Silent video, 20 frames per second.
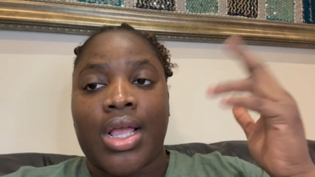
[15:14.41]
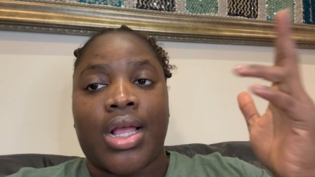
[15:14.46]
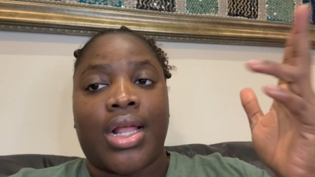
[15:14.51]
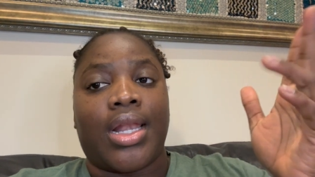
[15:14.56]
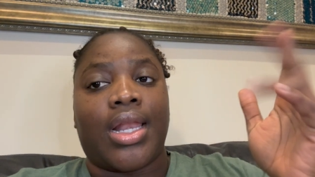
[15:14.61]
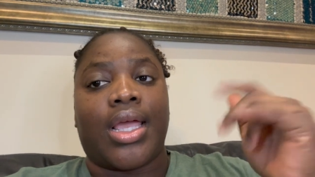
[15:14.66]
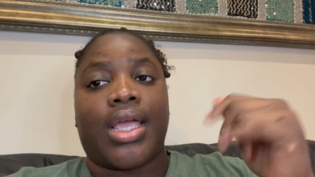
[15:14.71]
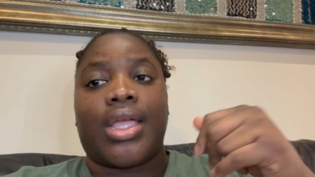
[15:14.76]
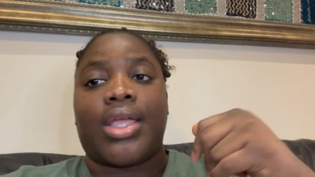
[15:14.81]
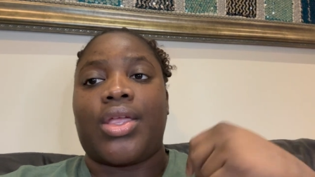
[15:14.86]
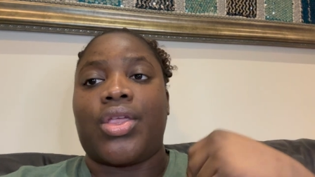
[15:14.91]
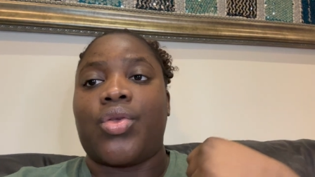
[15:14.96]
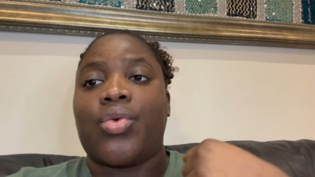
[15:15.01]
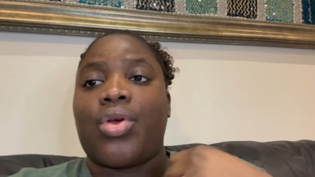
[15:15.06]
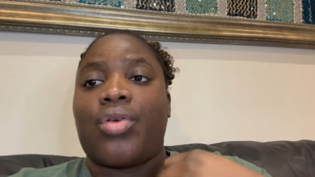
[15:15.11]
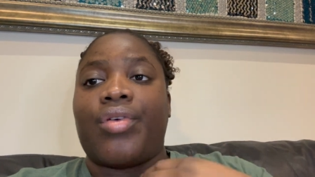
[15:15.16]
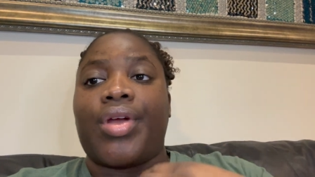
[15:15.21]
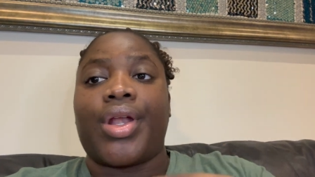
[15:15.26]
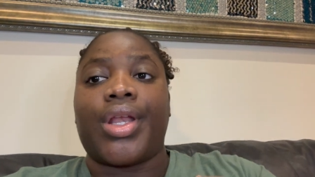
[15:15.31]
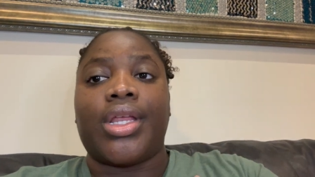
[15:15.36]
Like, you
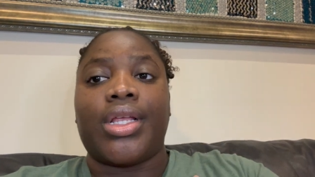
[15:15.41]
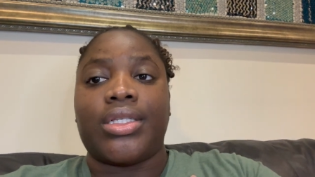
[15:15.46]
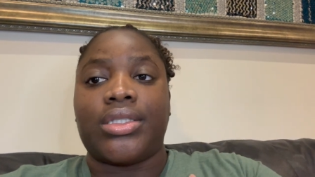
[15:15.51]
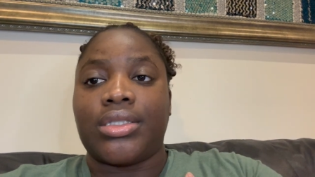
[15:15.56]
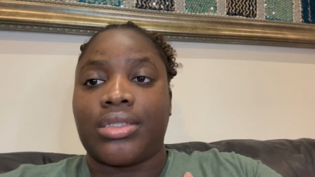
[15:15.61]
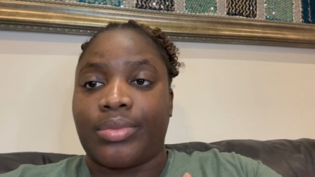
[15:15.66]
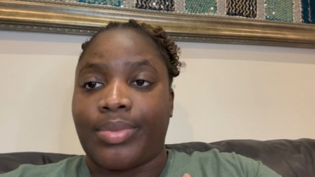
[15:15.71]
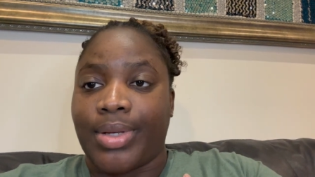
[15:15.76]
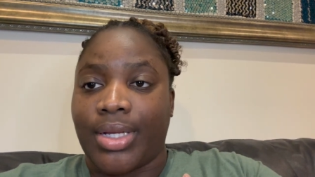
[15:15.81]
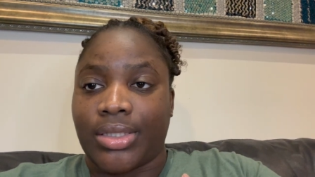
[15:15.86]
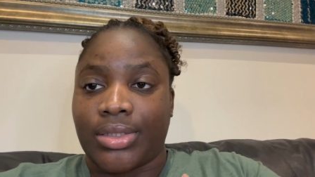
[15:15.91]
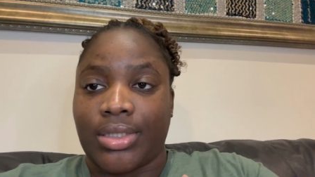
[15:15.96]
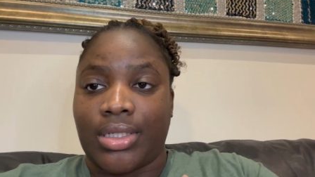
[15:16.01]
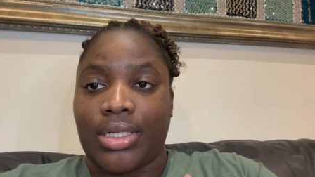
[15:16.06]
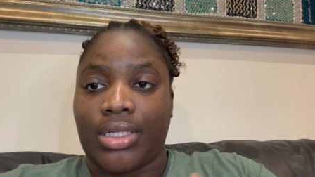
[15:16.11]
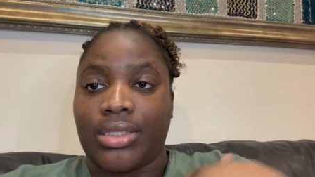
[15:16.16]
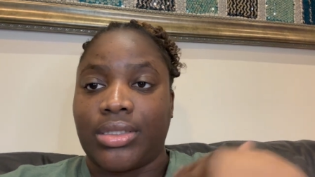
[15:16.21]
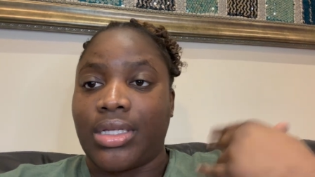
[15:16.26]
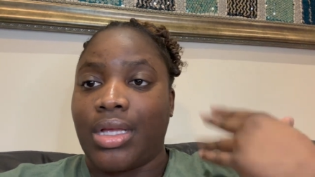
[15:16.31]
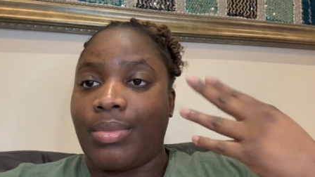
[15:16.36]
already is a
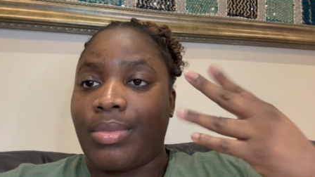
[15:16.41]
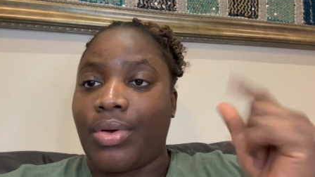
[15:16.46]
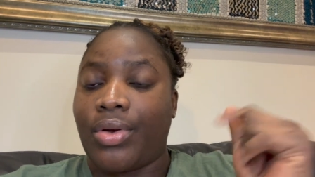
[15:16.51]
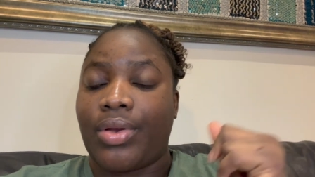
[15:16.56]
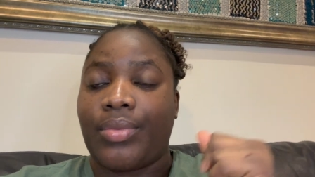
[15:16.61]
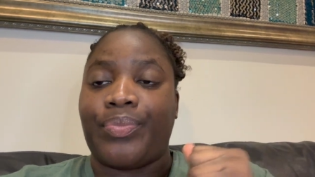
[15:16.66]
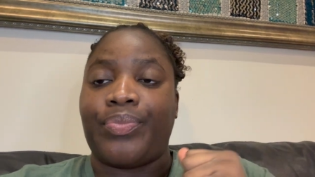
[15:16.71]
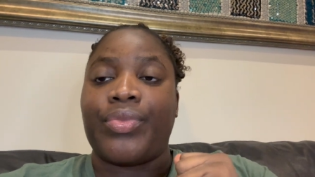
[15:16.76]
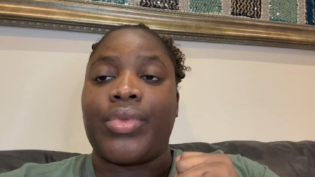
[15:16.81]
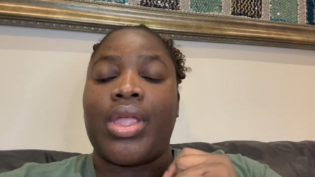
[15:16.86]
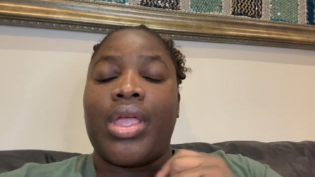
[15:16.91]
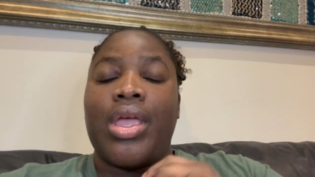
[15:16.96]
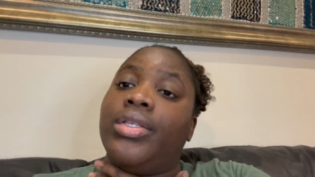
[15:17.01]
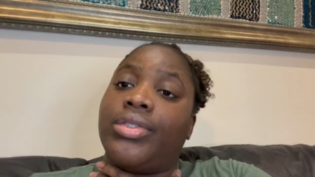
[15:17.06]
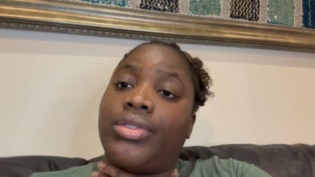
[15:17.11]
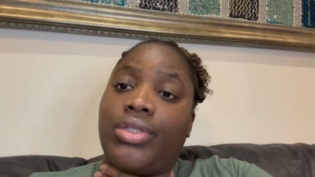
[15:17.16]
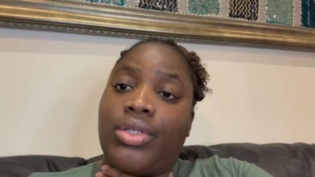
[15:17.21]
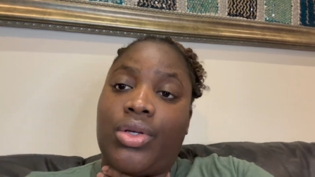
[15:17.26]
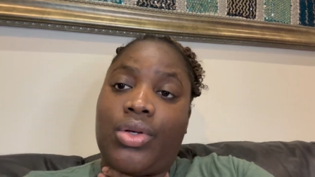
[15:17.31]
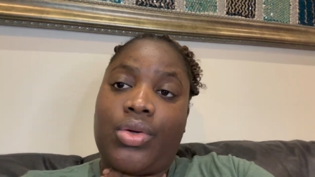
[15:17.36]
specialist, come on.
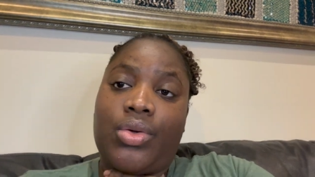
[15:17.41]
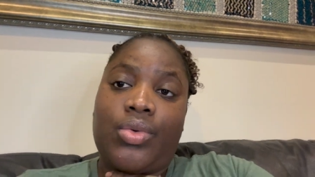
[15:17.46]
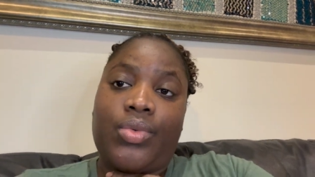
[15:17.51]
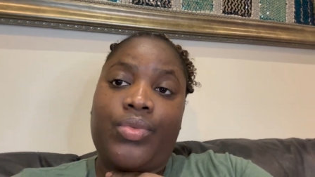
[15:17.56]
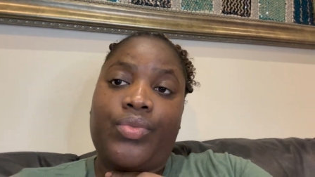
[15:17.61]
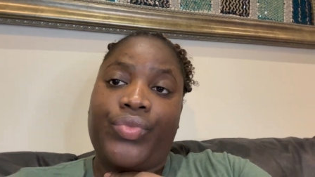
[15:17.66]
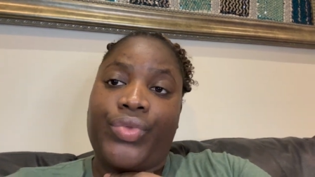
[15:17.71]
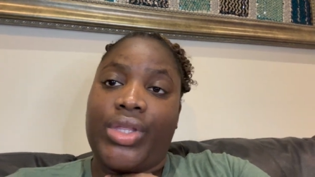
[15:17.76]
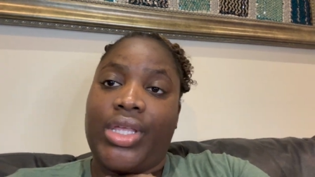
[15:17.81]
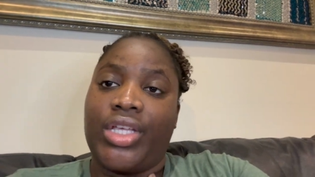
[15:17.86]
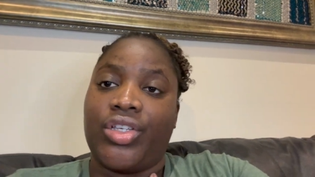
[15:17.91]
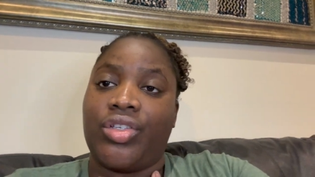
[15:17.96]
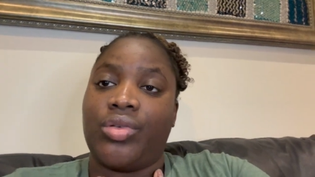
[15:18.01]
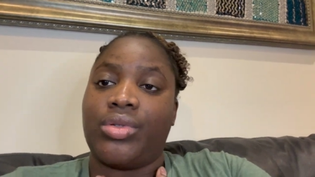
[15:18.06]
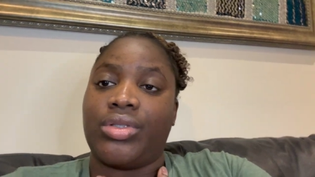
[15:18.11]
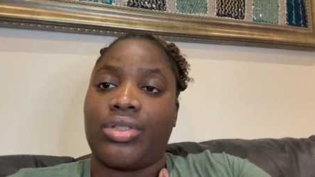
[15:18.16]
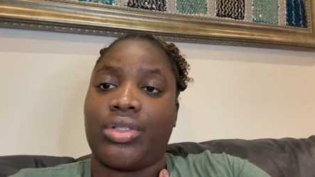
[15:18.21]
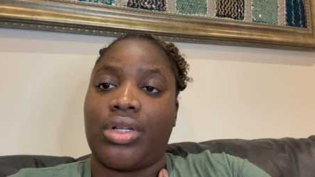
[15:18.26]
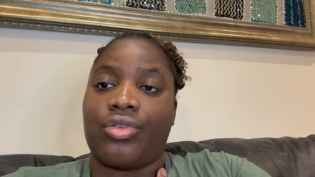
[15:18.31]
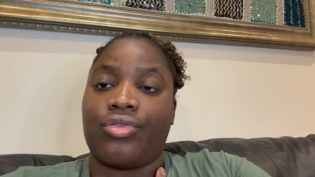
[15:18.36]
So the issue
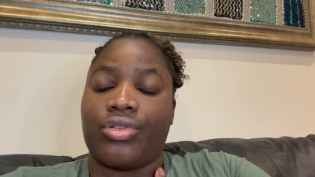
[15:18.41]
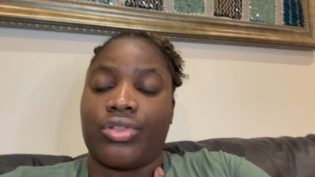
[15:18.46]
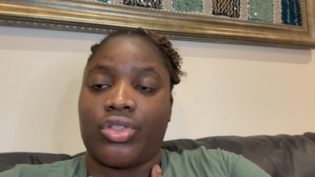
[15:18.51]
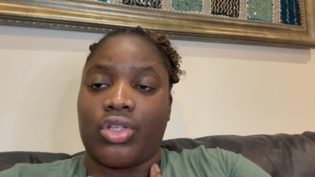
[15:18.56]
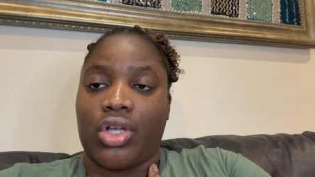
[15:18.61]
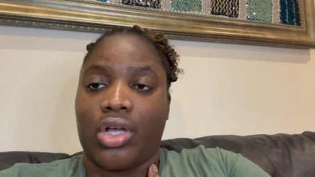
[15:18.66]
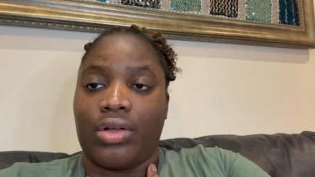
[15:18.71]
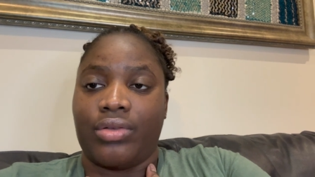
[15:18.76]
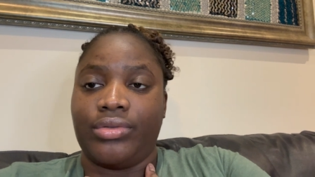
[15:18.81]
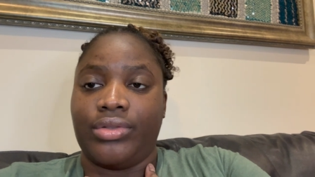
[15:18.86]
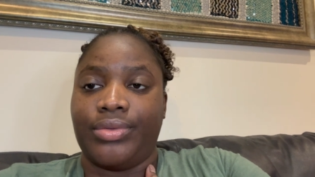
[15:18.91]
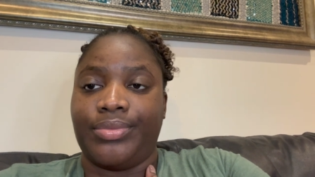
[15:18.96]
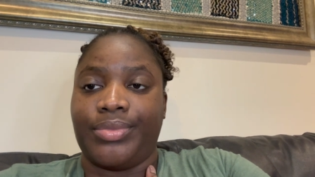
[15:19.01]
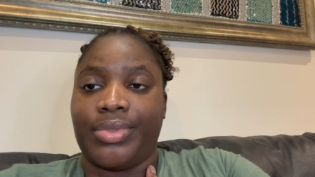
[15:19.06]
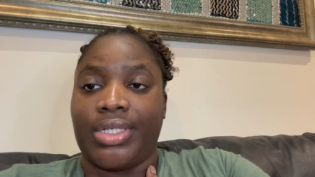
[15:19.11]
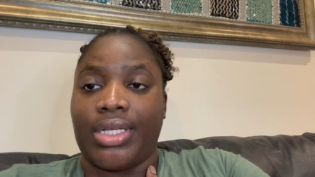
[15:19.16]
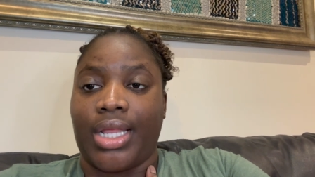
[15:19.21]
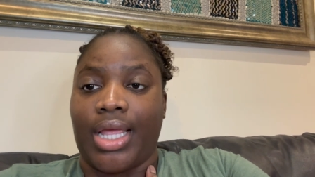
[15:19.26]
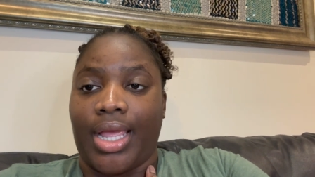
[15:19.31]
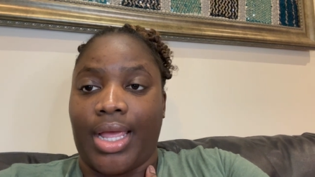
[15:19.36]
was not resolved
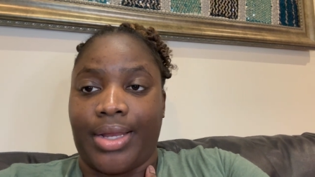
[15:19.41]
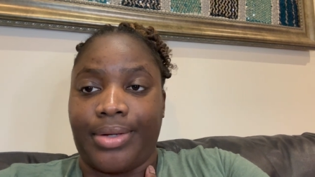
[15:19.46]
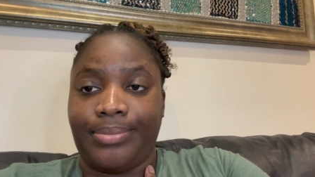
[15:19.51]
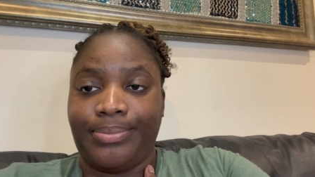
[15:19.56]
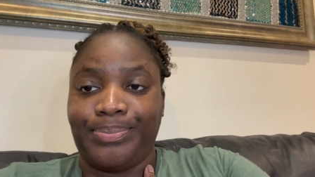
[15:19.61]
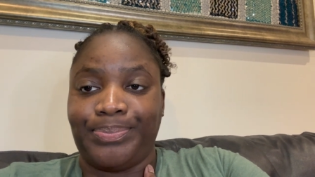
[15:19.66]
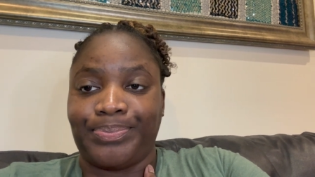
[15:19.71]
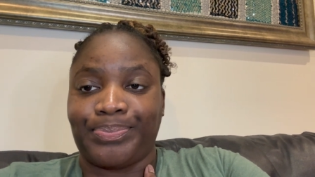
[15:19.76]
in the end.